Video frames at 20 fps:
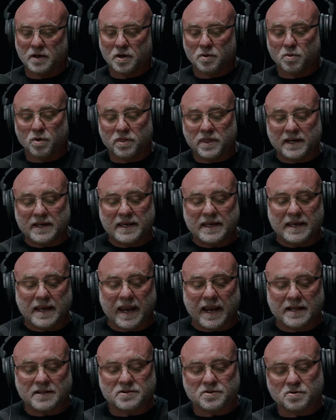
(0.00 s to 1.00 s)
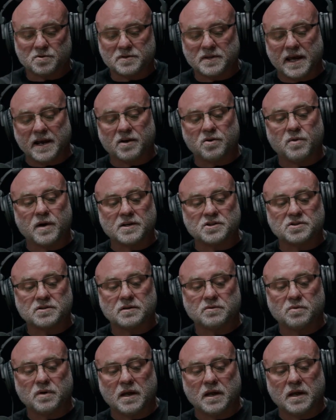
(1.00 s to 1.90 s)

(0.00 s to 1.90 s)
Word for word: Well, then he answers that question.